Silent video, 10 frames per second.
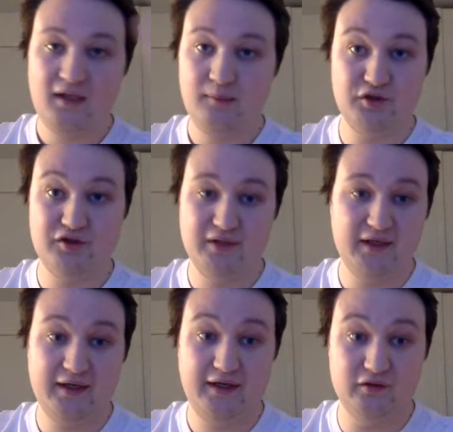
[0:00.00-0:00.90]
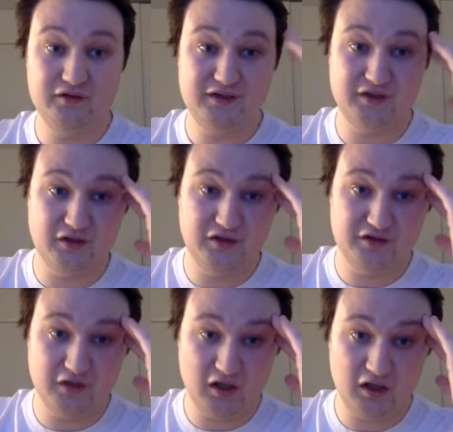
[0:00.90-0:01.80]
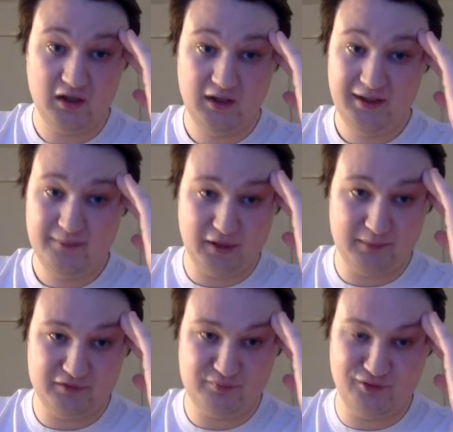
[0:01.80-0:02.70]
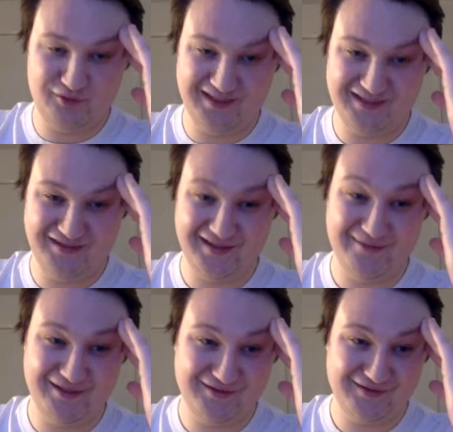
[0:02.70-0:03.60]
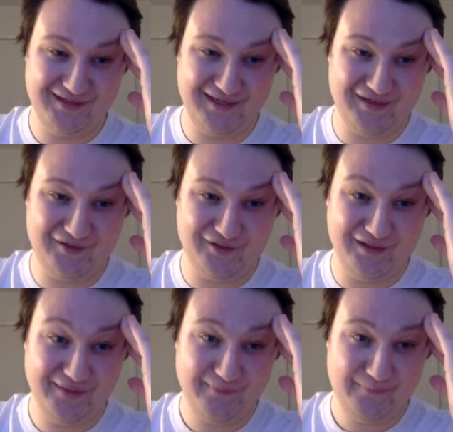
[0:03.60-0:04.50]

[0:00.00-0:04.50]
But the Regios is a good cigar, but I'm just protesting on Habanos how they run it.